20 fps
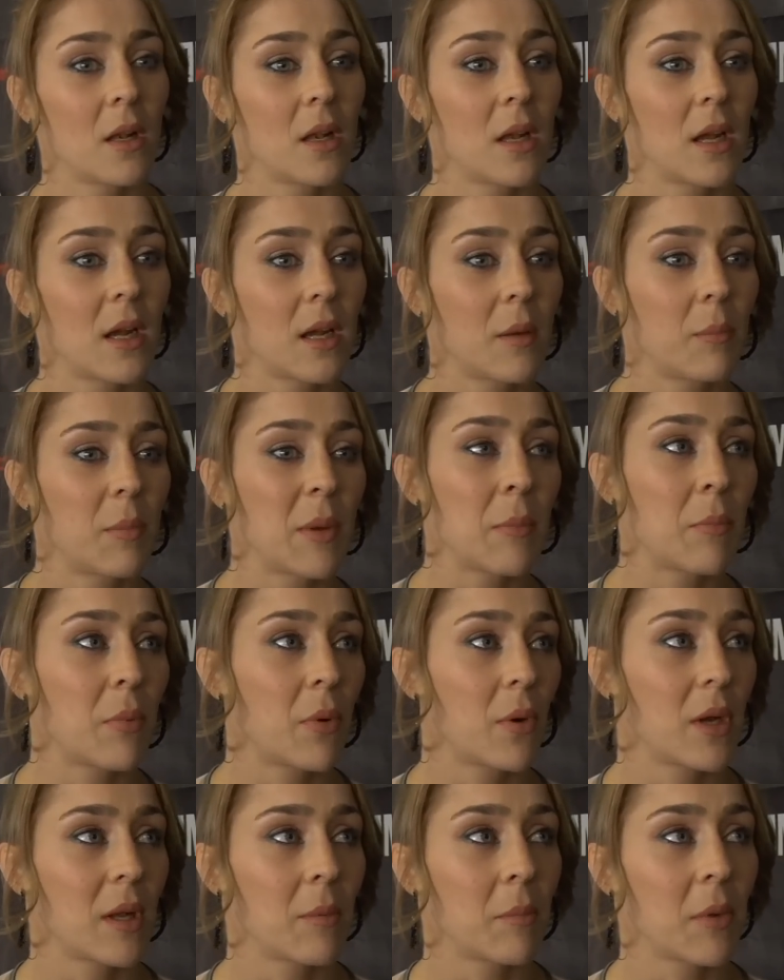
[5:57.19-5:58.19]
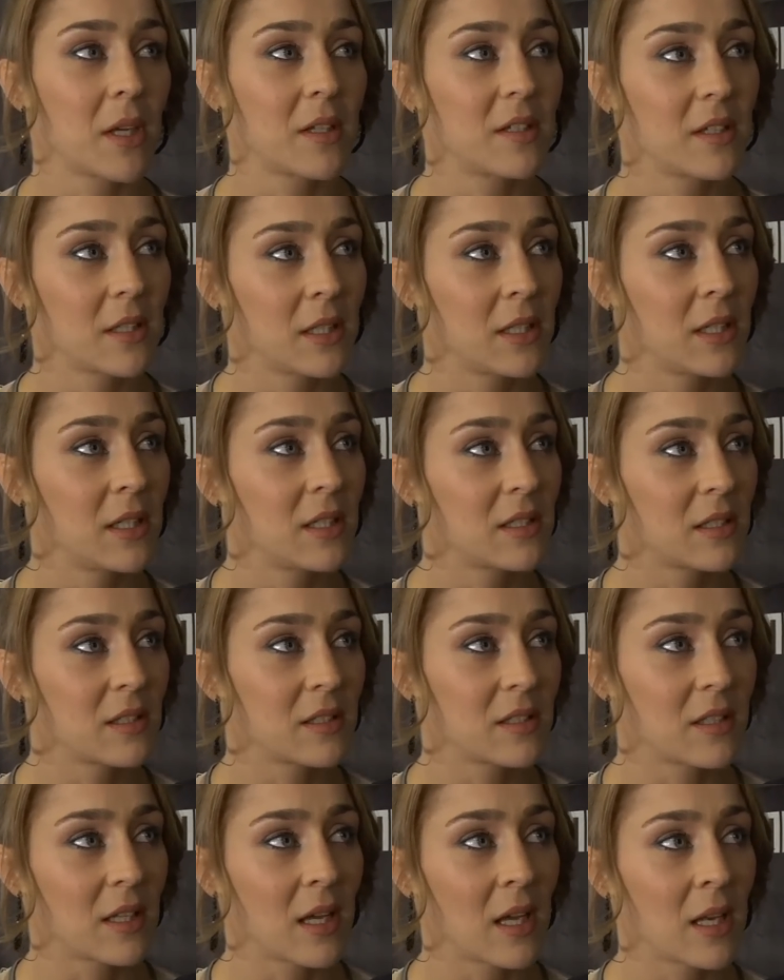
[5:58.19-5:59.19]
like pinpointing my techniques in
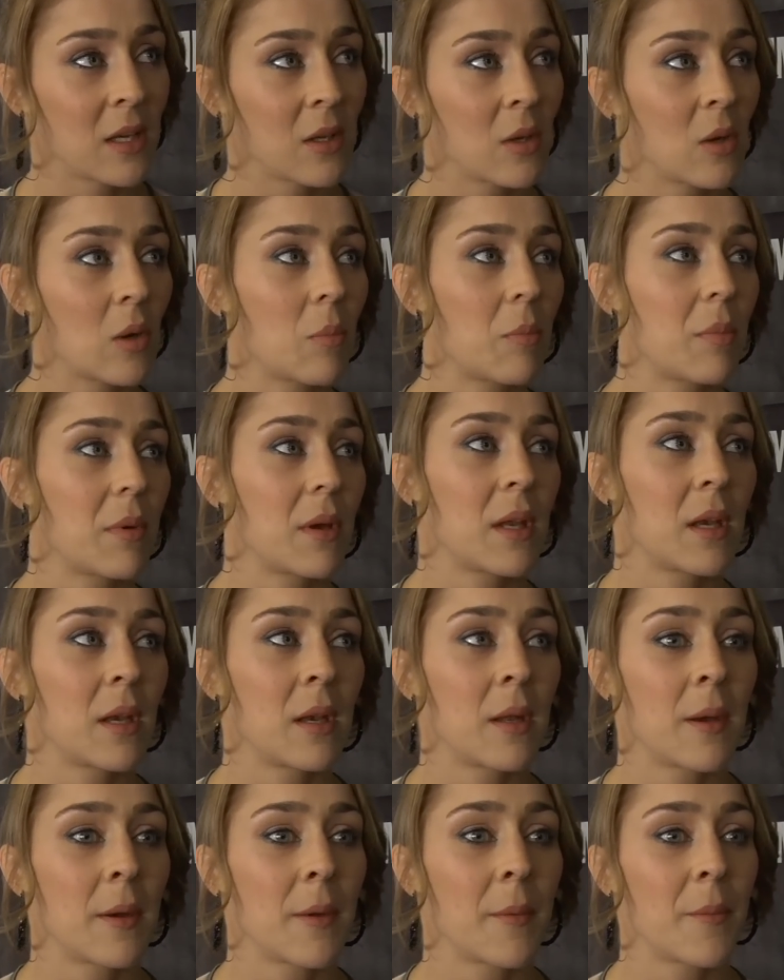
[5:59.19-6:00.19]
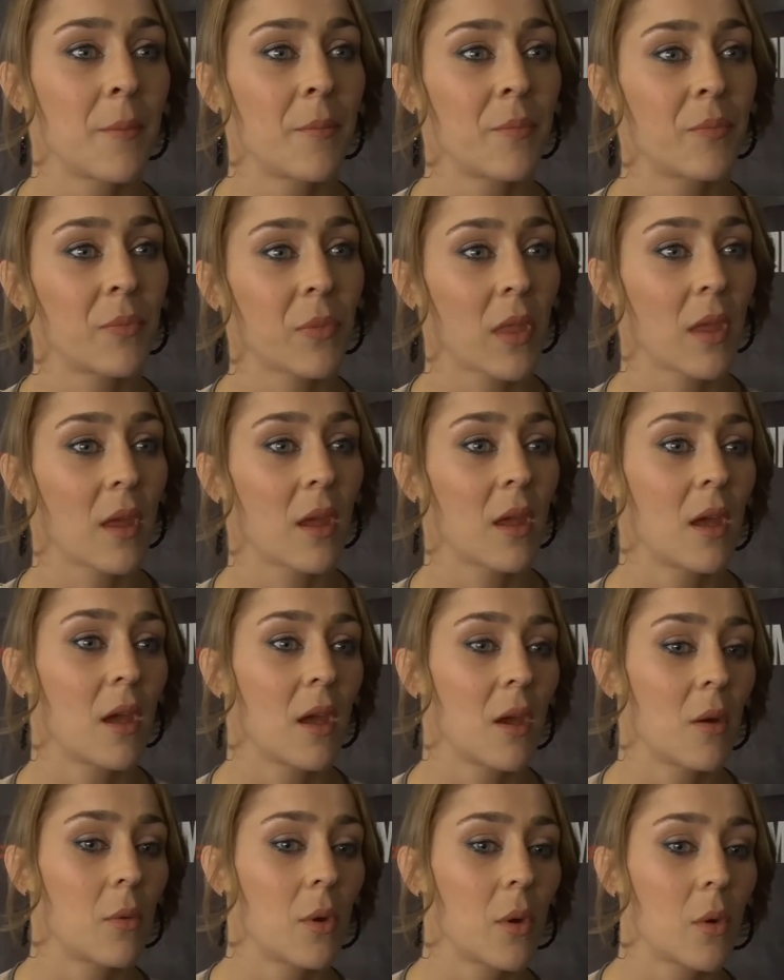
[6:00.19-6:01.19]
stand up and um,
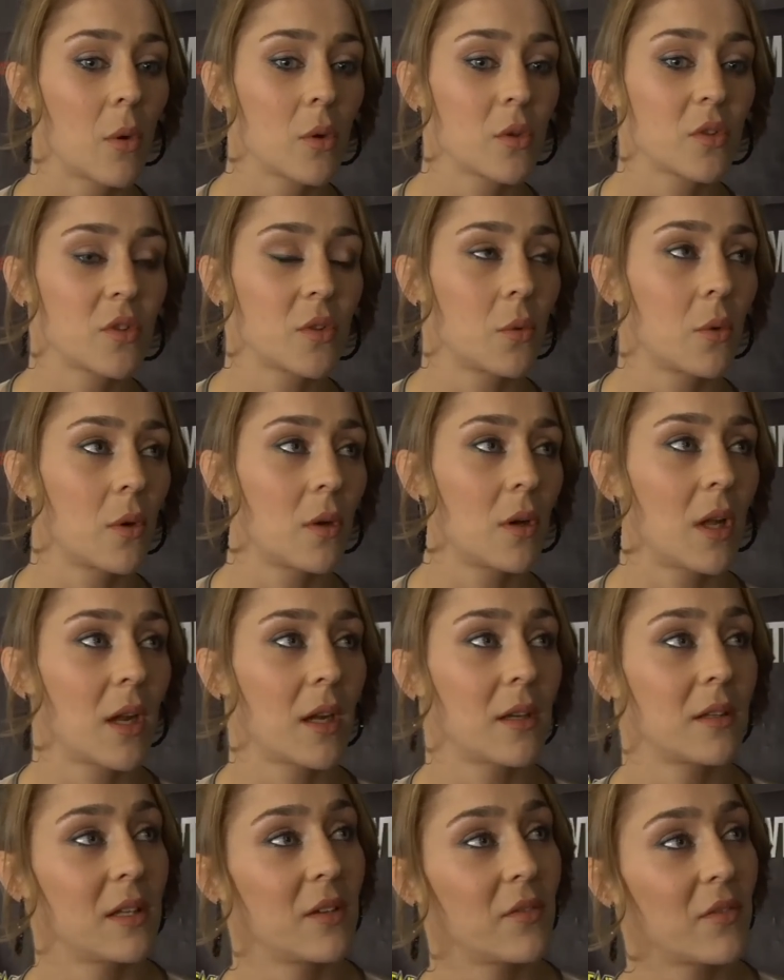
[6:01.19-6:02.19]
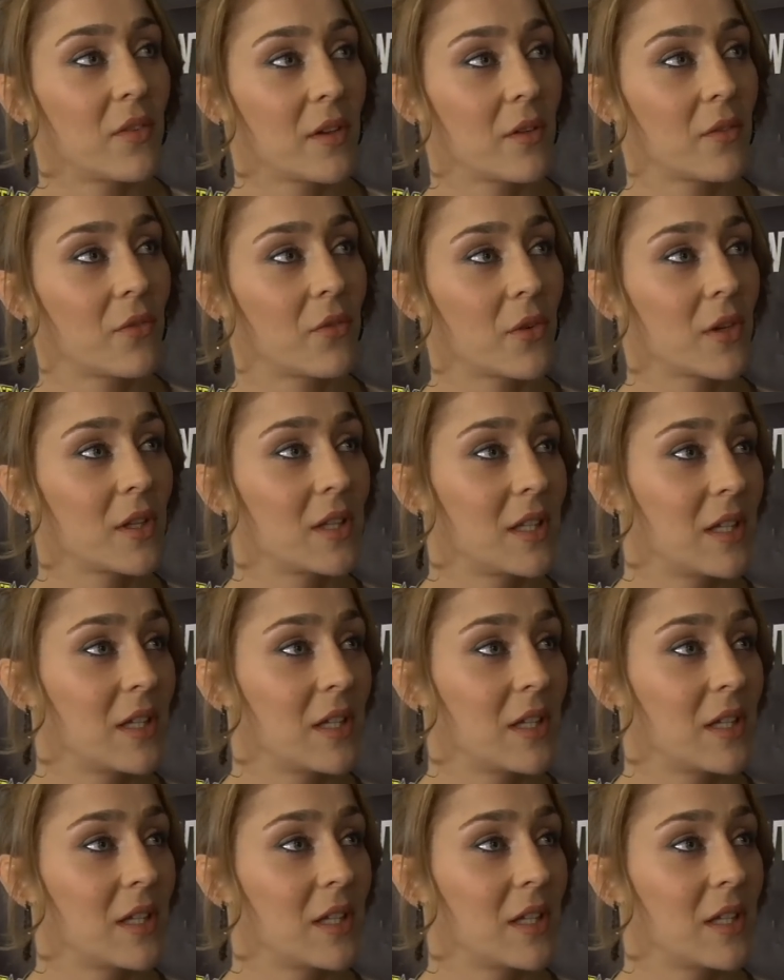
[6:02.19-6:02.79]
we were also uh, like for the